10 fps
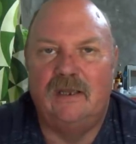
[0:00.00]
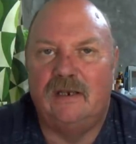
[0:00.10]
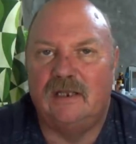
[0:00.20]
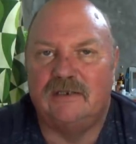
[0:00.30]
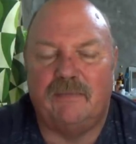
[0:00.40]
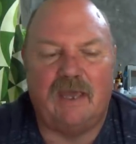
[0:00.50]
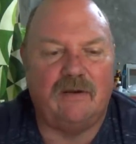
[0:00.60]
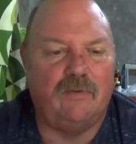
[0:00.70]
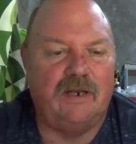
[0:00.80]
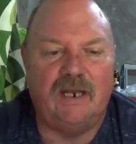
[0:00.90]
doesn't
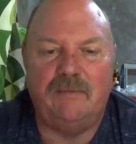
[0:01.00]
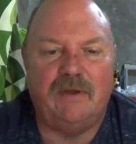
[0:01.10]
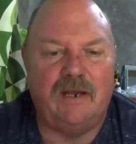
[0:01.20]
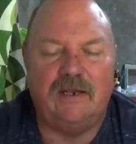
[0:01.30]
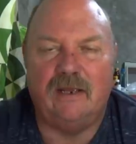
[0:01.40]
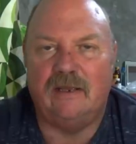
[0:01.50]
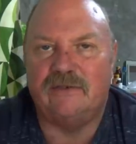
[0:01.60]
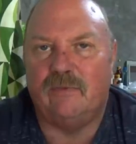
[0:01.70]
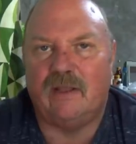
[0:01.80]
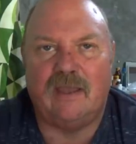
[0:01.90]
matter what anybody
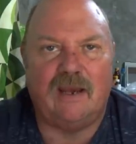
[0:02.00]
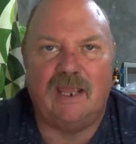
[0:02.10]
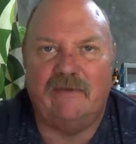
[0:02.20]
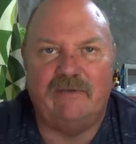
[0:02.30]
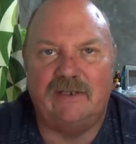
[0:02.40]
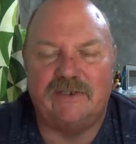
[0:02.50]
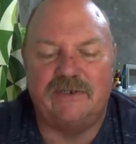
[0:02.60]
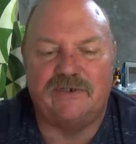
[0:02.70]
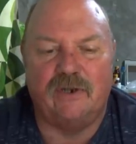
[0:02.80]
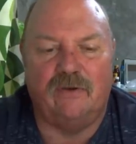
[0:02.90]
does, what kind of evidence
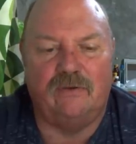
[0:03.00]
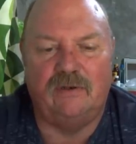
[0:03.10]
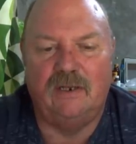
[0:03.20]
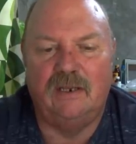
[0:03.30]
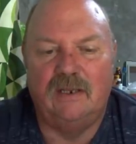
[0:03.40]
is shown.